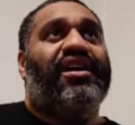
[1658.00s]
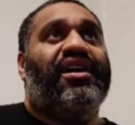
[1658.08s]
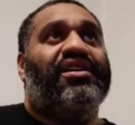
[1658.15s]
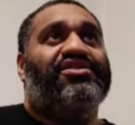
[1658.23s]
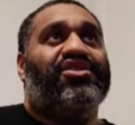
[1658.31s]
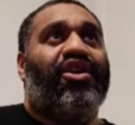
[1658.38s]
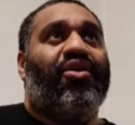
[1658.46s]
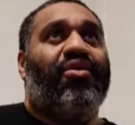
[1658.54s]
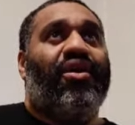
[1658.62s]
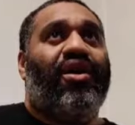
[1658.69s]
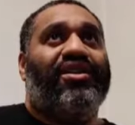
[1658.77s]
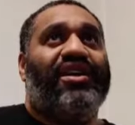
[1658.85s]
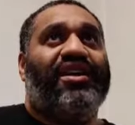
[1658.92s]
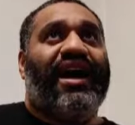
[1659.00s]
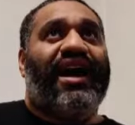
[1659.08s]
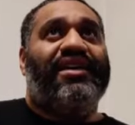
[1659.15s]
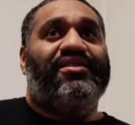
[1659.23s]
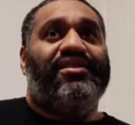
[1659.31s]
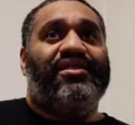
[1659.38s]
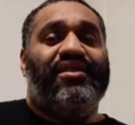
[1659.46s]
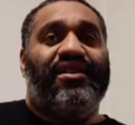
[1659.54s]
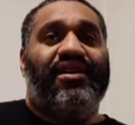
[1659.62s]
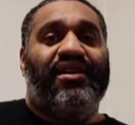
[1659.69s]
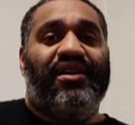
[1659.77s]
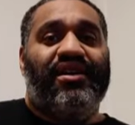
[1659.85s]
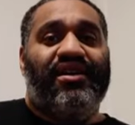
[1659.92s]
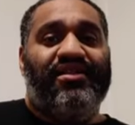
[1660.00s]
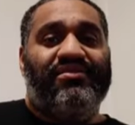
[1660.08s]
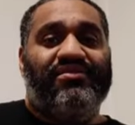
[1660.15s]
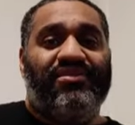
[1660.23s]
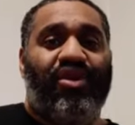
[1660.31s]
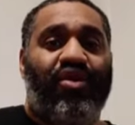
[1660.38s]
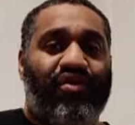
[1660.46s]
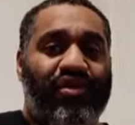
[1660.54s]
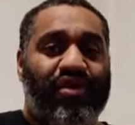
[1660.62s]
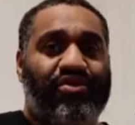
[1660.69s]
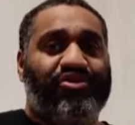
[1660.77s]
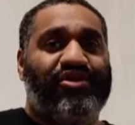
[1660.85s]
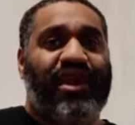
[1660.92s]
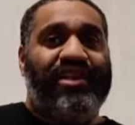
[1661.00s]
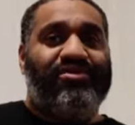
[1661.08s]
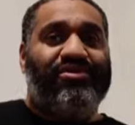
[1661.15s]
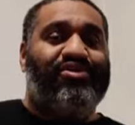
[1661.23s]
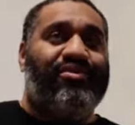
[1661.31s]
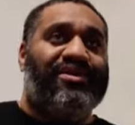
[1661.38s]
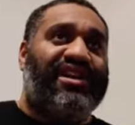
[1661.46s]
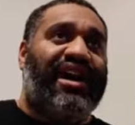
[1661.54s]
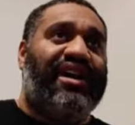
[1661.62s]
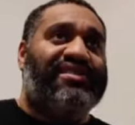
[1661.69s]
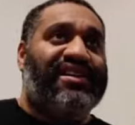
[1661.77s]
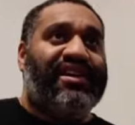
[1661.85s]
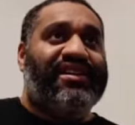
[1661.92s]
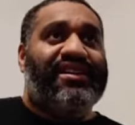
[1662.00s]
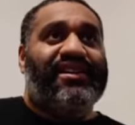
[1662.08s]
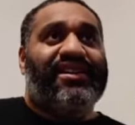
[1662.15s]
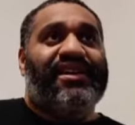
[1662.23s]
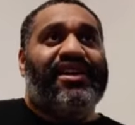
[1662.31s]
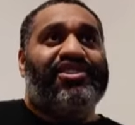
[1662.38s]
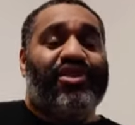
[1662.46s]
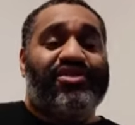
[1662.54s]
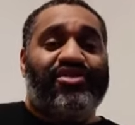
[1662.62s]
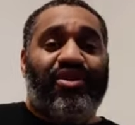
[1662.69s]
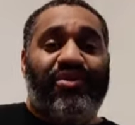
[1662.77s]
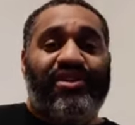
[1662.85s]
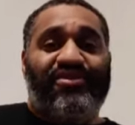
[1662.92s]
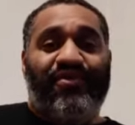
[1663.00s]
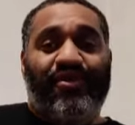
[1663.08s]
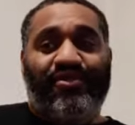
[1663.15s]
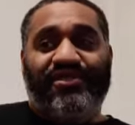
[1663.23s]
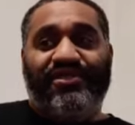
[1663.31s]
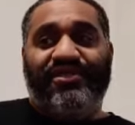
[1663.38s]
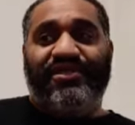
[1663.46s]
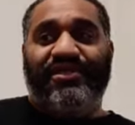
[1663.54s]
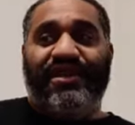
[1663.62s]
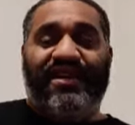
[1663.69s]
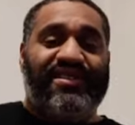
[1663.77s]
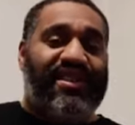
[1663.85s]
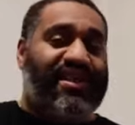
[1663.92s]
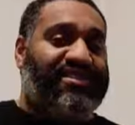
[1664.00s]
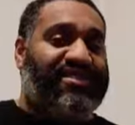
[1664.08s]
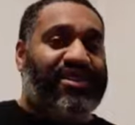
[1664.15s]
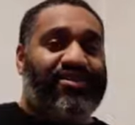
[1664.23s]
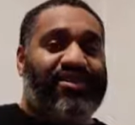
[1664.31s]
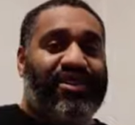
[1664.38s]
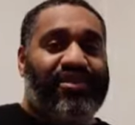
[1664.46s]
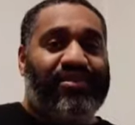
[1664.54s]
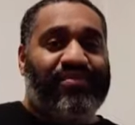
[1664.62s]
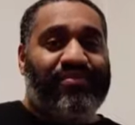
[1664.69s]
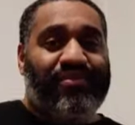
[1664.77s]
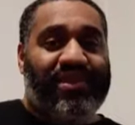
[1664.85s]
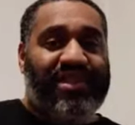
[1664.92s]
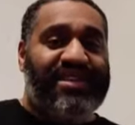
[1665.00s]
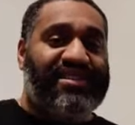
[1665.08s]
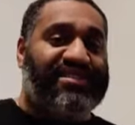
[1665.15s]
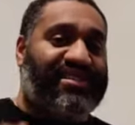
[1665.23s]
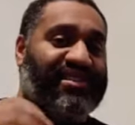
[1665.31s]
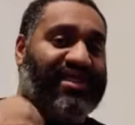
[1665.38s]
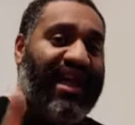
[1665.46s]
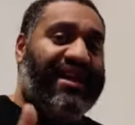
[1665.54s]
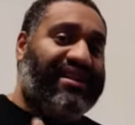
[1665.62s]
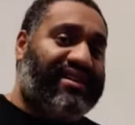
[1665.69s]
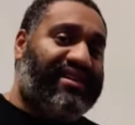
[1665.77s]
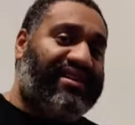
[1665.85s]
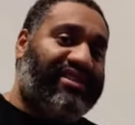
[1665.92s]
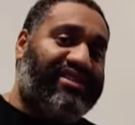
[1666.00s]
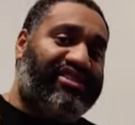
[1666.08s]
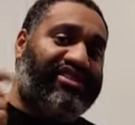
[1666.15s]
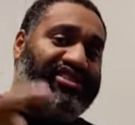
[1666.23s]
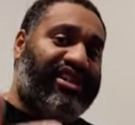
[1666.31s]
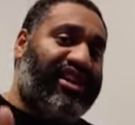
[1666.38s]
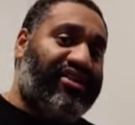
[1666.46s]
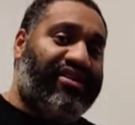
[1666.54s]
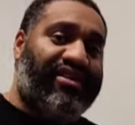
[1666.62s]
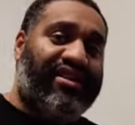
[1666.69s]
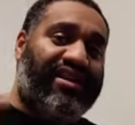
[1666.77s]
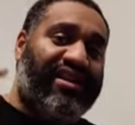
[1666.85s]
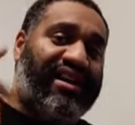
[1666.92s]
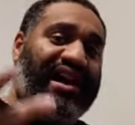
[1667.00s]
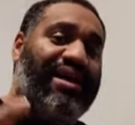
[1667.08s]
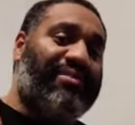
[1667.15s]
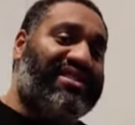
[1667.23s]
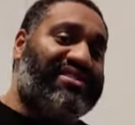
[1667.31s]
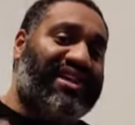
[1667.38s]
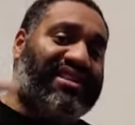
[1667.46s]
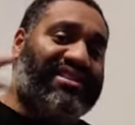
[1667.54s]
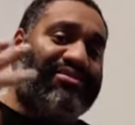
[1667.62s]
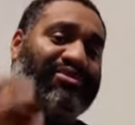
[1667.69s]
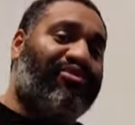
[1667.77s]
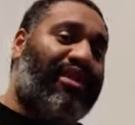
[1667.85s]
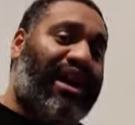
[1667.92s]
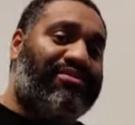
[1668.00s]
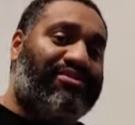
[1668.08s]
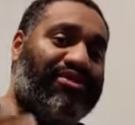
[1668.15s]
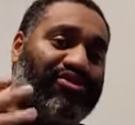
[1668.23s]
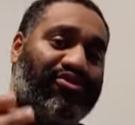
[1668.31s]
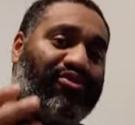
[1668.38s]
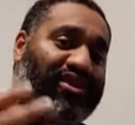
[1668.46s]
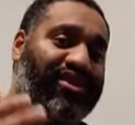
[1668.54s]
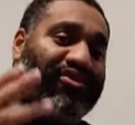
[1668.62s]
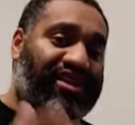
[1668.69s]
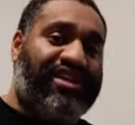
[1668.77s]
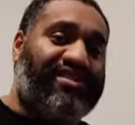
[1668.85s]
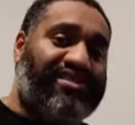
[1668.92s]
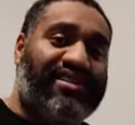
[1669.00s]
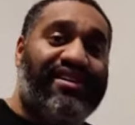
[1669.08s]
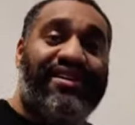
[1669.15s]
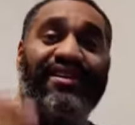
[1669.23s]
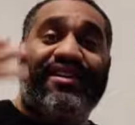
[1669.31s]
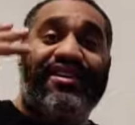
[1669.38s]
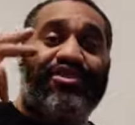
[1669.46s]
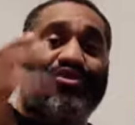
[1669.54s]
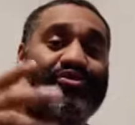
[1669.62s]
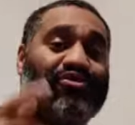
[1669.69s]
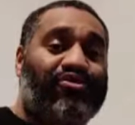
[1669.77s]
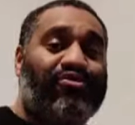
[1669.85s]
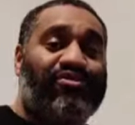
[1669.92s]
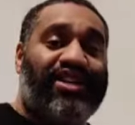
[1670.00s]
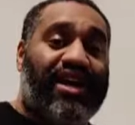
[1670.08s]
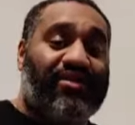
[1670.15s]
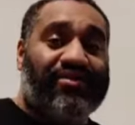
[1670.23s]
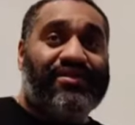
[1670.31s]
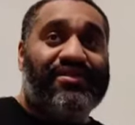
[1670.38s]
to go on and not overload you guys with too much content. So as always, folks, as I like to tell y'all, please like, share, comment, and subscribe to the True Heel Heat YouTube channel.